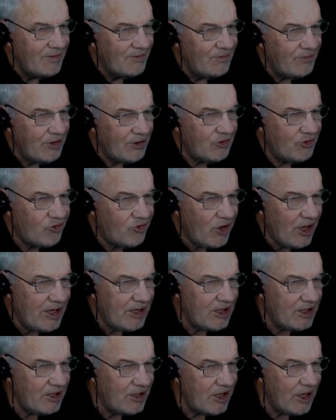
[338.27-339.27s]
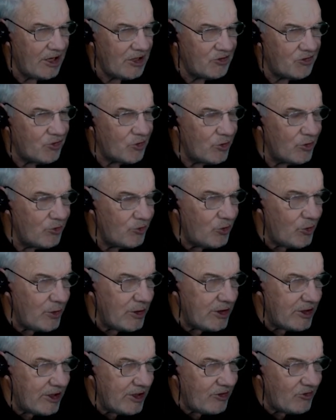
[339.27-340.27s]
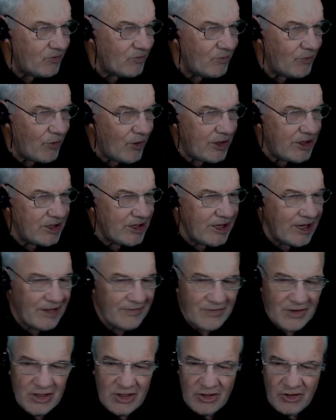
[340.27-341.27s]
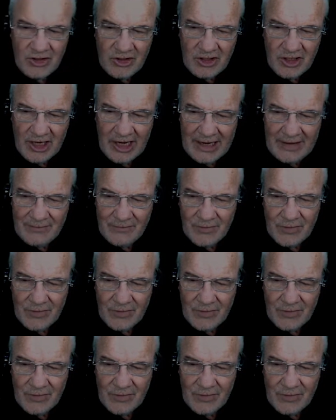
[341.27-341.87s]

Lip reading: frustrating going through and doing these and finding out that you didn't have